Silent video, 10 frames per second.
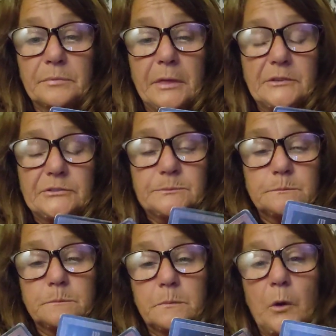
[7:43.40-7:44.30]
this
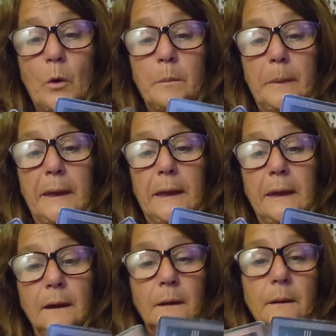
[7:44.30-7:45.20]
could
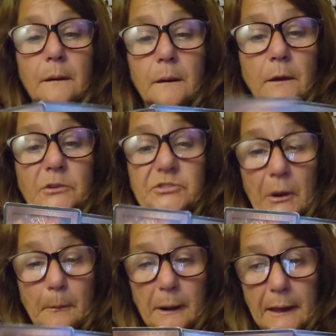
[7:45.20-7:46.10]
be
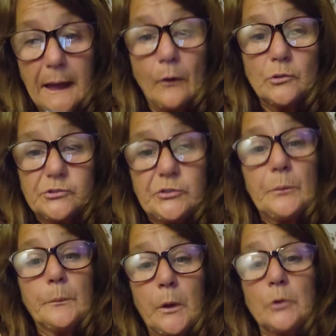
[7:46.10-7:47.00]
somebody else
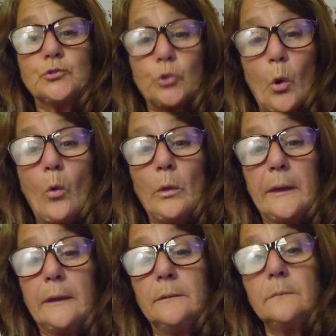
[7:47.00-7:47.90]

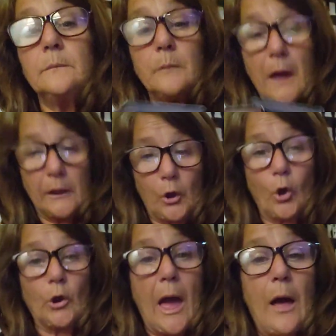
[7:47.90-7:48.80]
controlling and
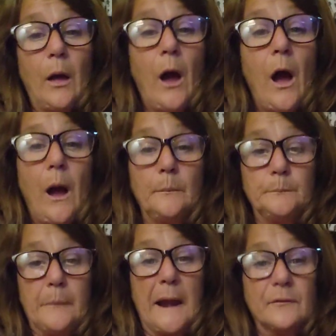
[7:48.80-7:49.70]
could have uh,
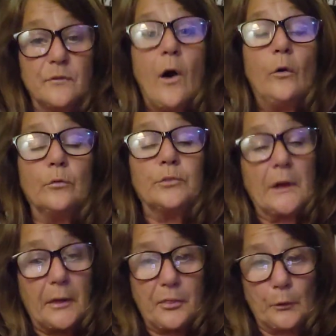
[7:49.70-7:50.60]
been involved,
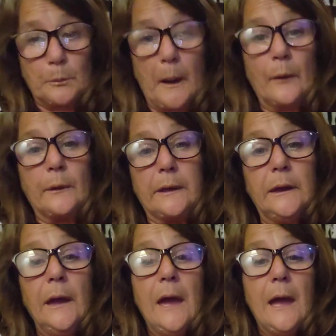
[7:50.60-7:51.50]
like a third party,
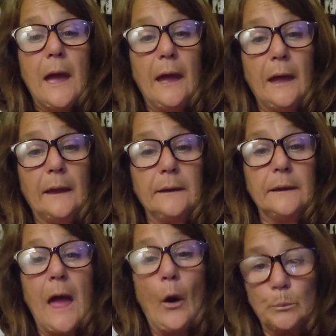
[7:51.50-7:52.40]

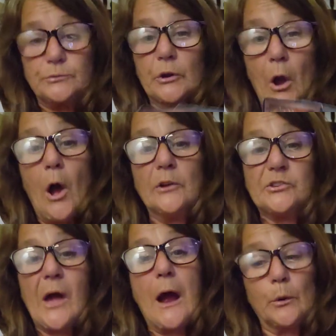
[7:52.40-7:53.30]
and helped to
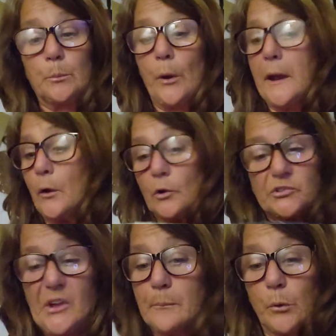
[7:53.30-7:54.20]
cause the heartbreak or
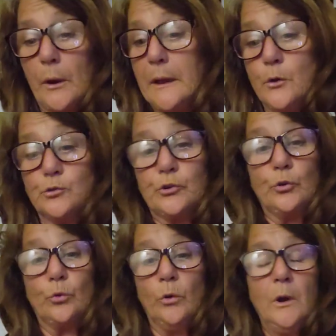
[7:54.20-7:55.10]
separate you
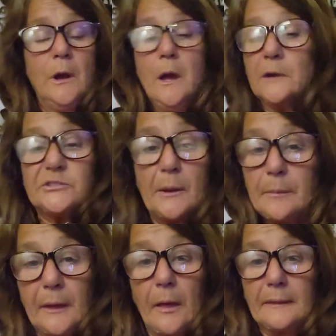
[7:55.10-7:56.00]
two,
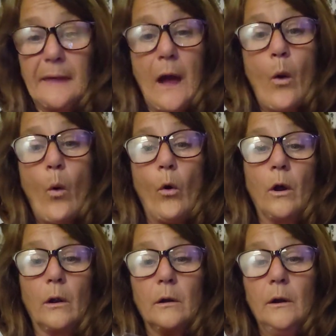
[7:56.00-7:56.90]
something like that.
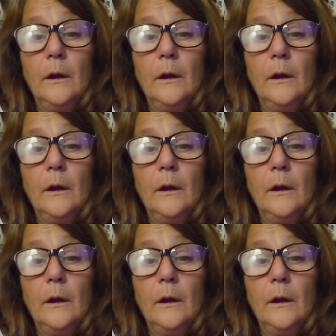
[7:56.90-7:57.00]
Or